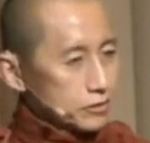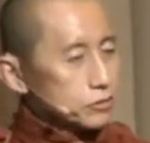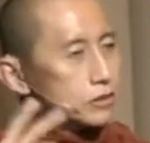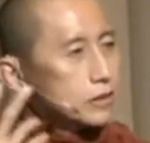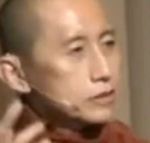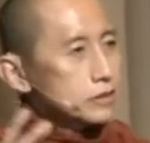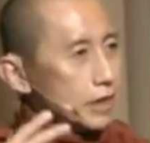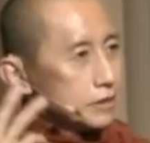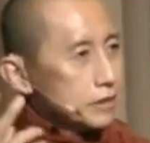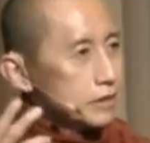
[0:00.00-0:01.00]
useless
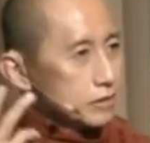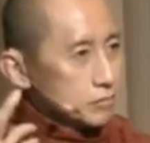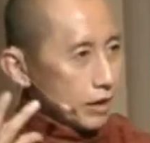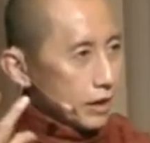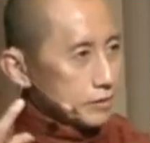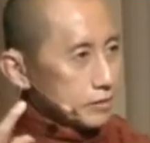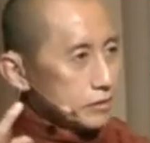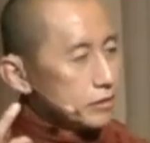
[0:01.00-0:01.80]
chatter in your mind.